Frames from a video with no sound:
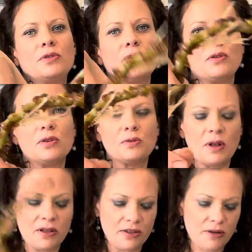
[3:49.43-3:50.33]
on as
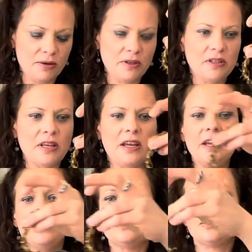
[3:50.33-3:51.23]
well, as you can
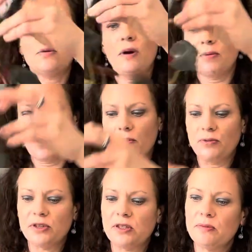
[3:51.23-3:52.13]
see. So I'm going to
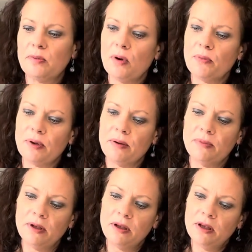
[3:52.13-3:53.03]
just pop
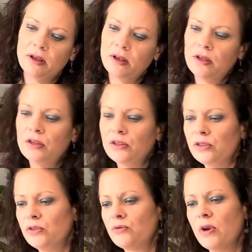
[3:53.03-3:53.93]
him
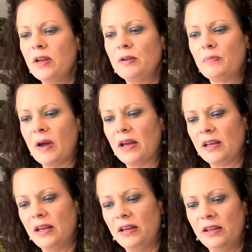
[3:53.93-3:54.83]
straight back
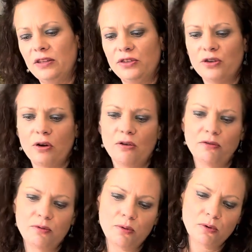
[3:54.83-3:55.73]
in his jar
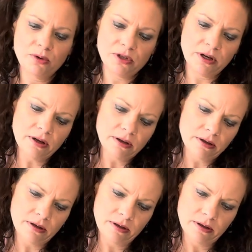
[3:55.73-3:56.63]
of water.
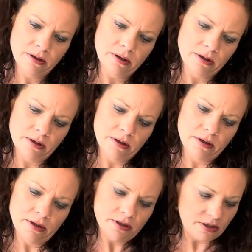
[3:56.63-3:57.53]

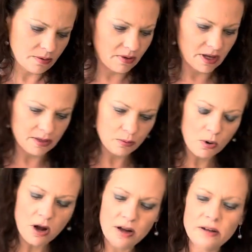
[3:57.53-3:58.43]
So there's
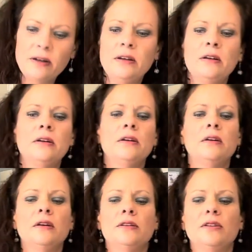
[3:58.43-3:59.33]
one.
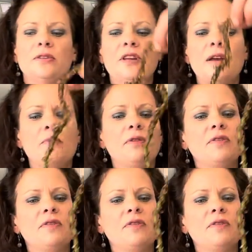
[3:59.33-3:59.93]
So same with